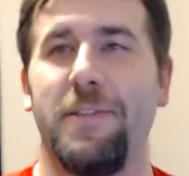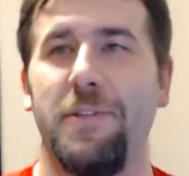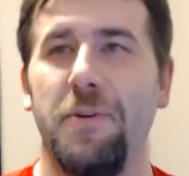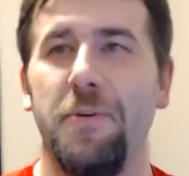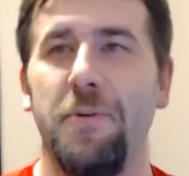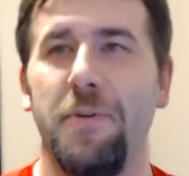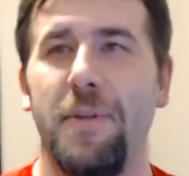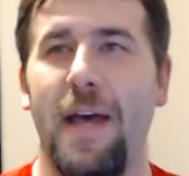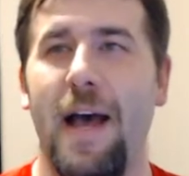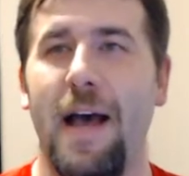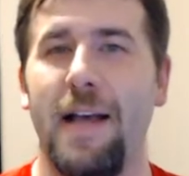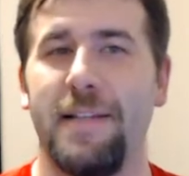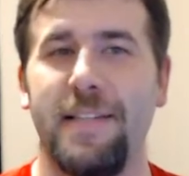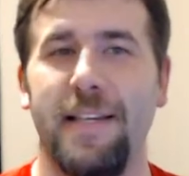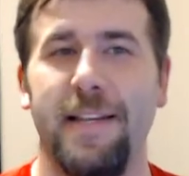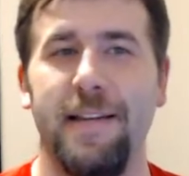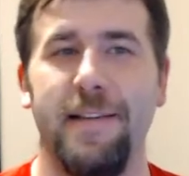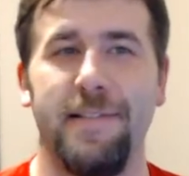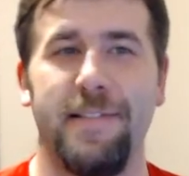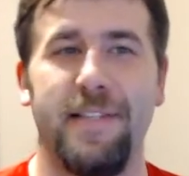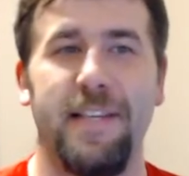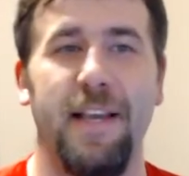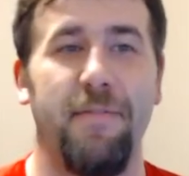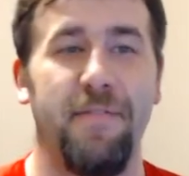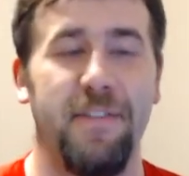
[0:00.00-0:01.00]

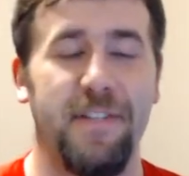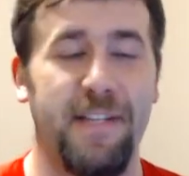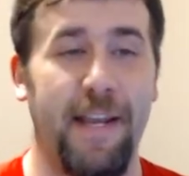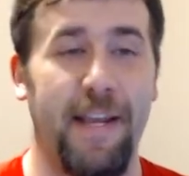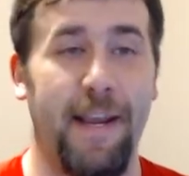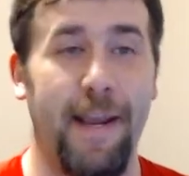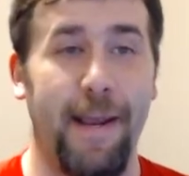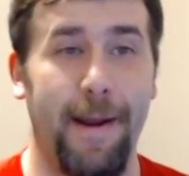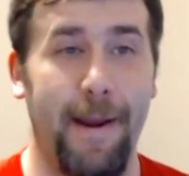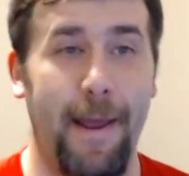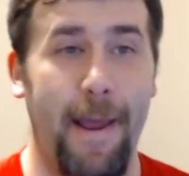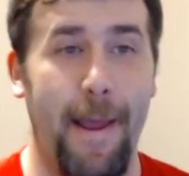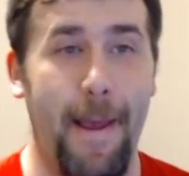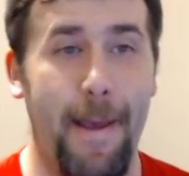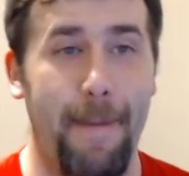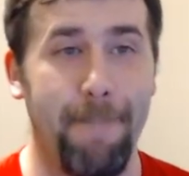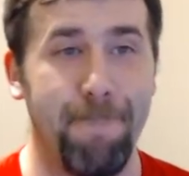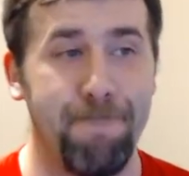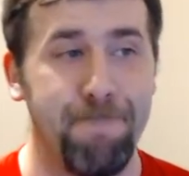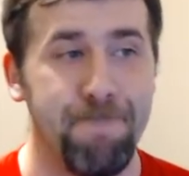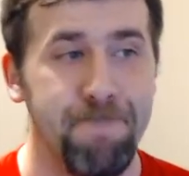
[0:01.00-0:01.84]
2017, and